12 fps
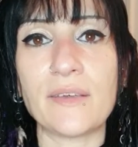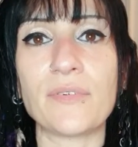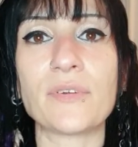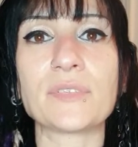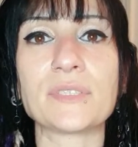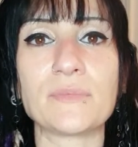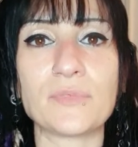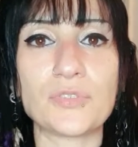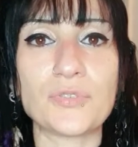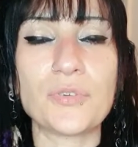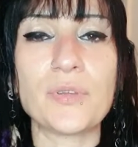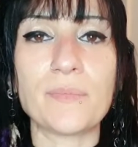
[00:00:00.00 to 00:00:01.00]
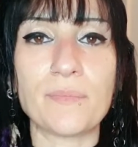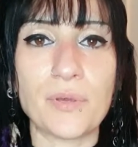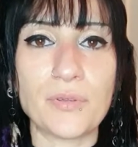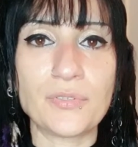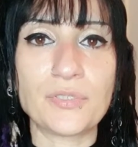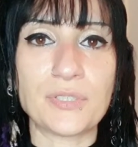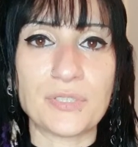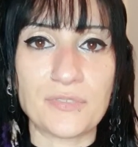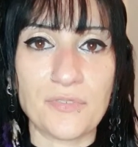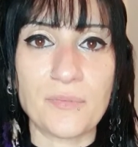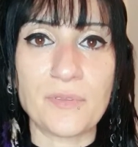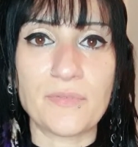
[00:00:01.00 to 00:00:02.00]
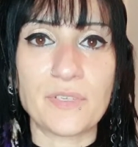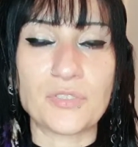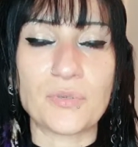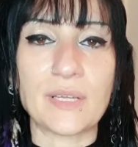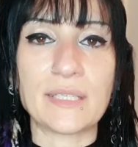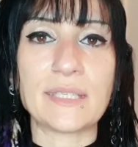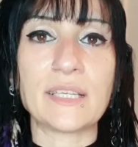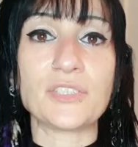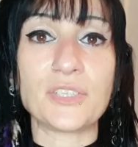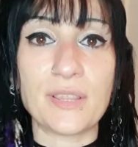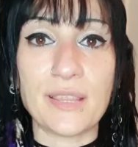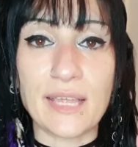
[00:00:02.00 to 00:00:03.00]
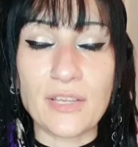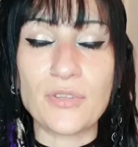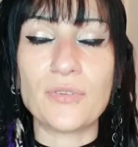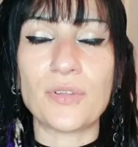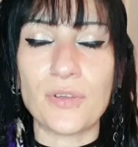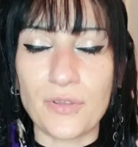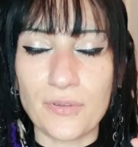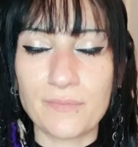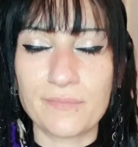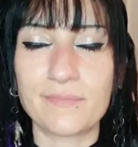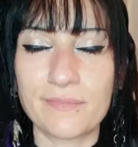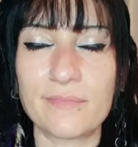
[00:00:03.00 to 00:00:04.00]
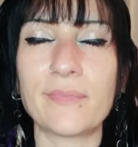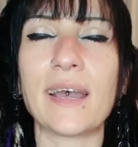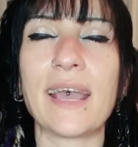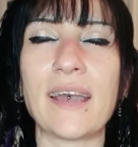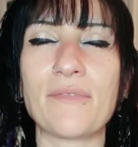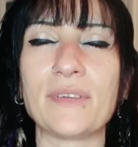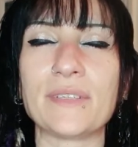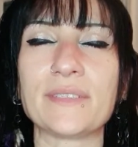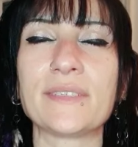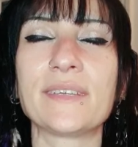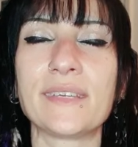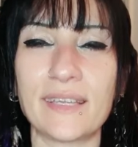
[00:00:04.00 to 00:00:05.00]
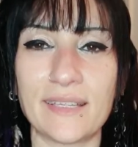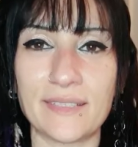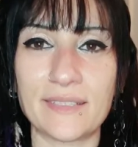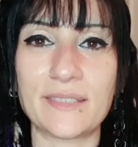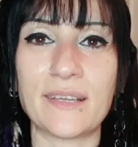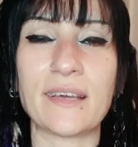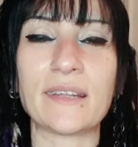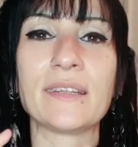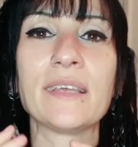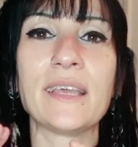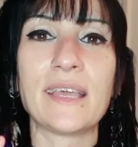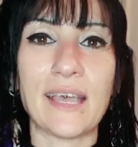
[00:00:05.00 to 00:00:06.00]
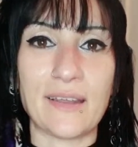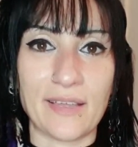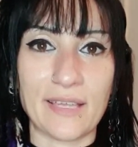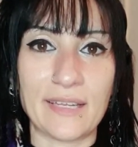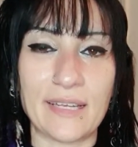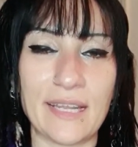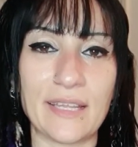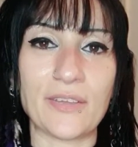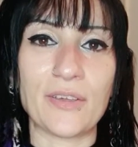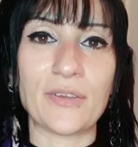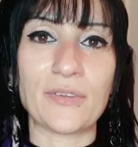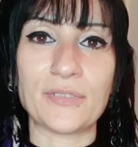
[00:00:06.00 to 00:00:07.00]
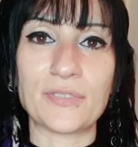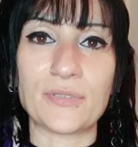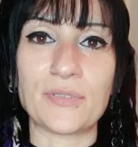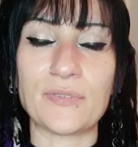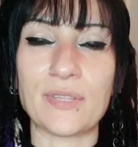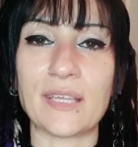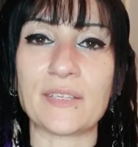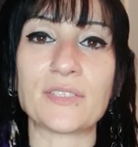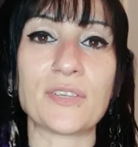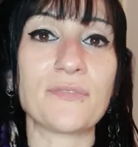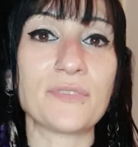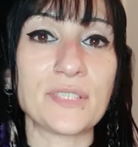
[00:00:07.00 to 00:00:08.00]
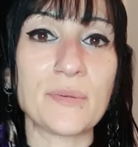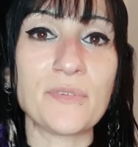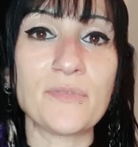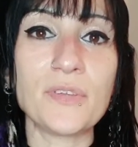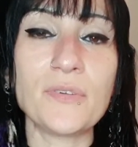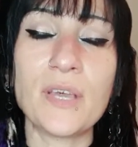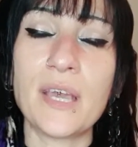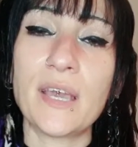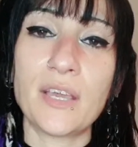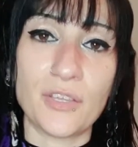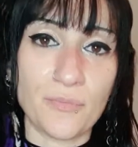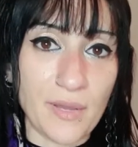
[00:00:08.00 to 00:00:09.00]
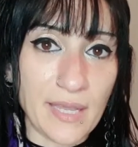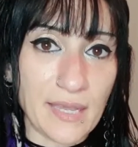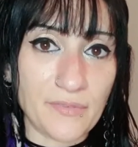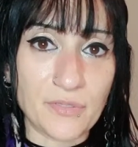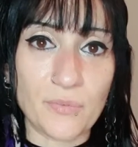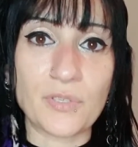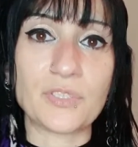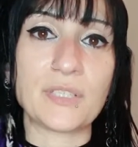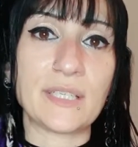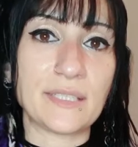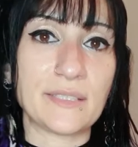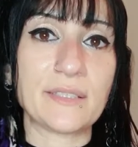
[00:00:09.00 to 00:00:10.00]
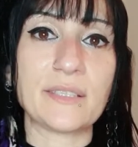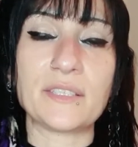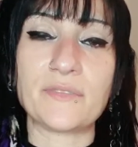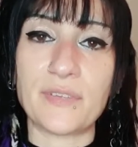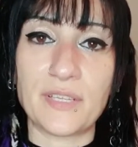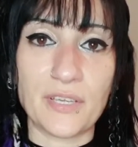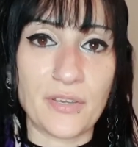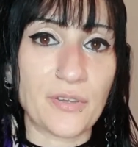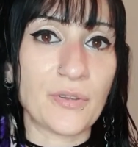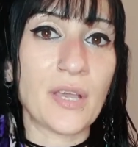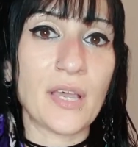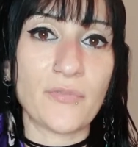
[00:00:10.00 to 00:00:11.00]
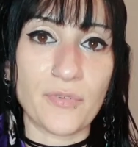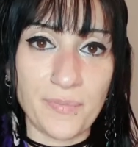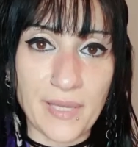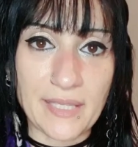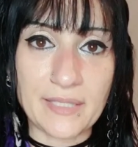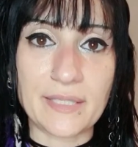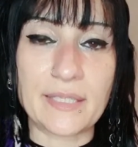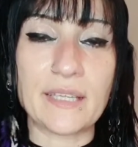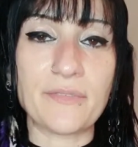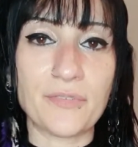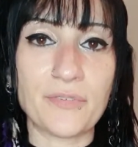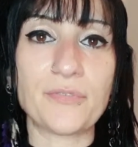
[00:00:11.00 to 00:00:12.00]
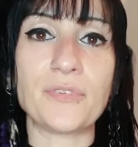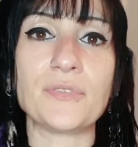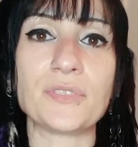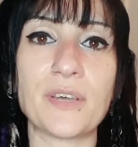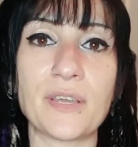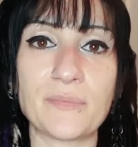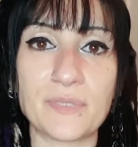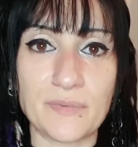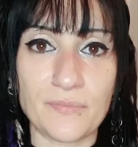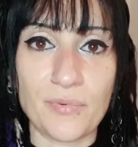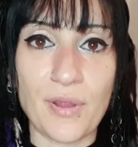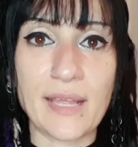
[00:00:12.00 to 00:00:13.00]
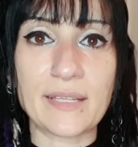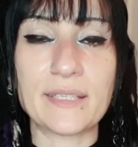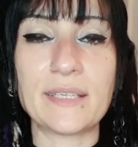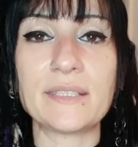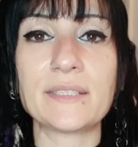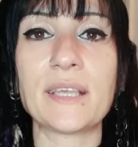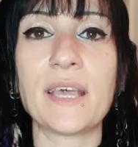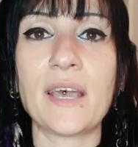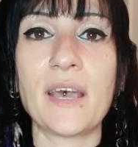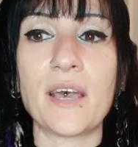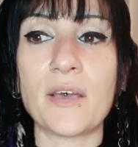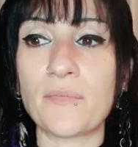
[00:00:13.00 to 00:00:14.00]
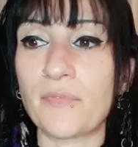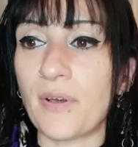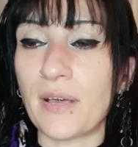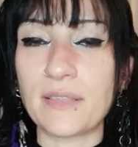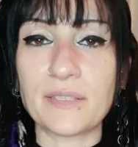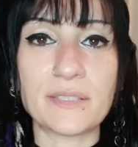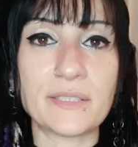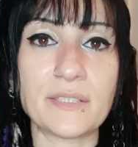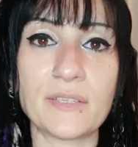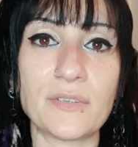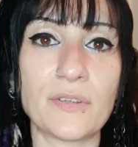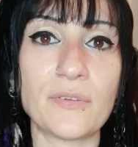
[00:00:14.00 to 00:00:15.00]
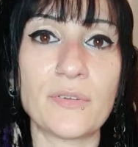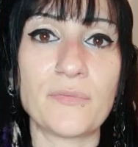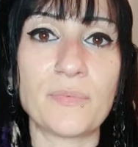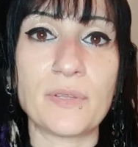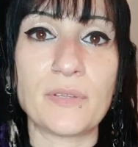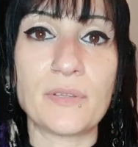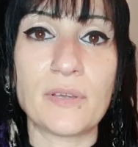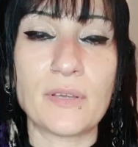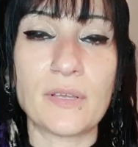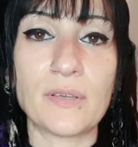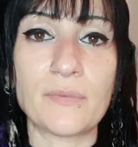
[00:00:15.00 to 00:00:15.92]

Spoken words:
evoke some true emotions from the visualization, then you know, I have it, it is done, and I can let it go, sort of thing. So for some of you, you might have to watch and listen to this video repeatedly for a few times and practice. For others, you know, who have been,